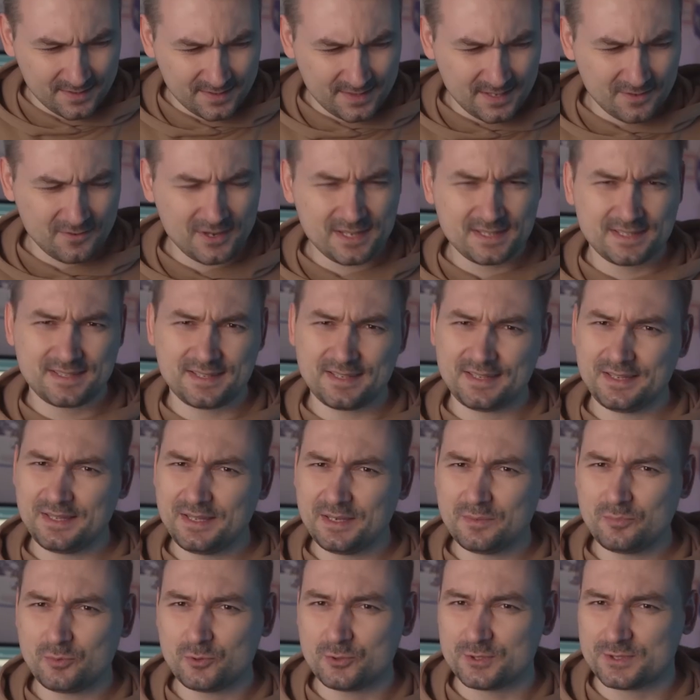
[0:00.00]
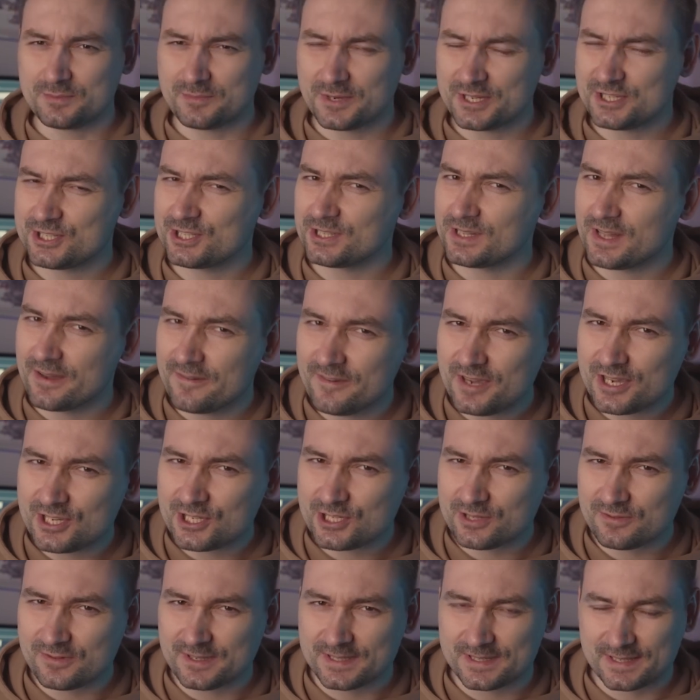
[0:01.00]
Let's not humanize a piece of
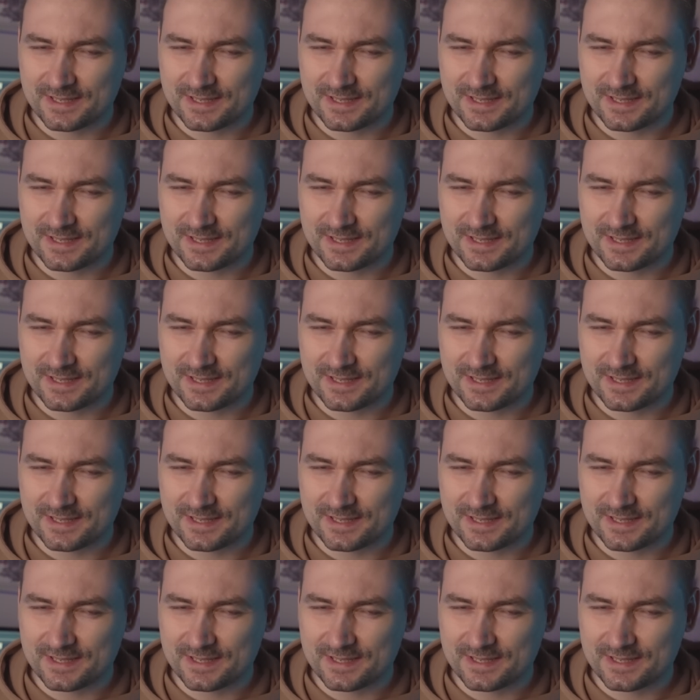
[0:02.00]
software,